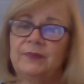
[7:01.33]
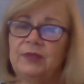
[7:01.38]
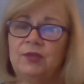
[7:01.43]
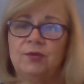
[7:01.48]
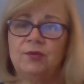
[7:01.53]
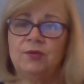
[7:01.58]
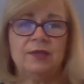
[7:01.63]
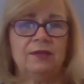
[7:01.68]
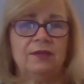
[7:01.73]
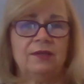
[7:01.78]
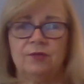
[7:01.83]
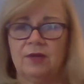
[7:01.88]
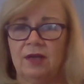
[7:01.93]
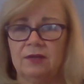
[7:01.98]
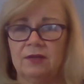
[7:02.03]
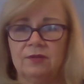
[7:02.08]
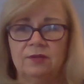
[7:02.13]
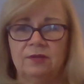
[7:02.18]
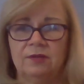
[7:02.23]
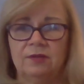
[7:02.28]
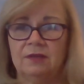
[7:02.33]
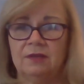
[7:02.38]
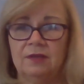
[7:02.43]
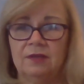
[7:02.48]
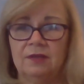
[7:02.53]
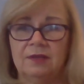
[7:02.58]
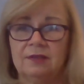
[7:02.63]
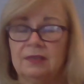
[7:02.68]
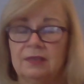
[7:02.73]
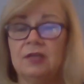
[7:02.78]
you're not good at
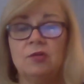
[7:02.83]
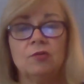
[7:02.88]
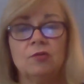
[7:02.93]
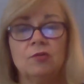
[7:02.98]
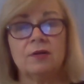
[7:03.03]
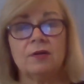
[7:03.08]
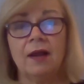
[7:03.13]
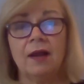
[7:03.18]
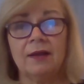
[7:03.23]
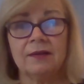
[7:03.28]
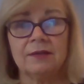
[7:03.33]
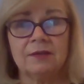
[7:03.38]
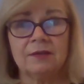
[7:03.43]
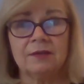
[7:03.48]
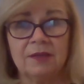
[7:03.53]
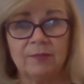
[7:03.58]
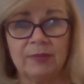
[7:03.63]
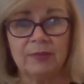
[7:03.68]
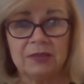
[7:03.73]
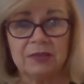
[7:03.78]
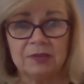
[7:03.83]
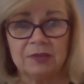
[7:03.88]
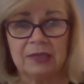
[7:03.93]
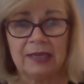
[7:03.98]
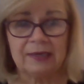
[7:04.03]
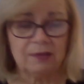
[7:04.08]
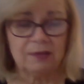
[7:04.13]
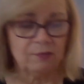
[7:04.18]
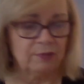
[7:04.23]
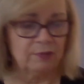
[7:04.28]
this, and you're not going to be good
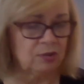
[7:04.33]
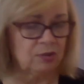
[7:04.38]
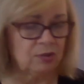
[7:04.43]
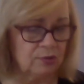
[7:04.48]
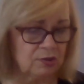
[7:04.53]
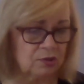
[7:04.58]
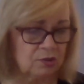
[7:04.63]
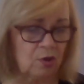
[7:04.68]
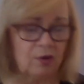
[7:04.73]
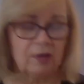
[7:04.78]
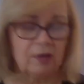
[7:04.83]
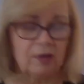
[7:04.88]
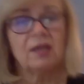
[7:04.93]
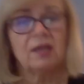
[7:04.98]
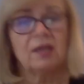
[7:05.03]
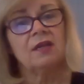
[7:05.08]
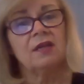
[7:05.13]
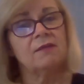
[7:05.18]
at it when you start.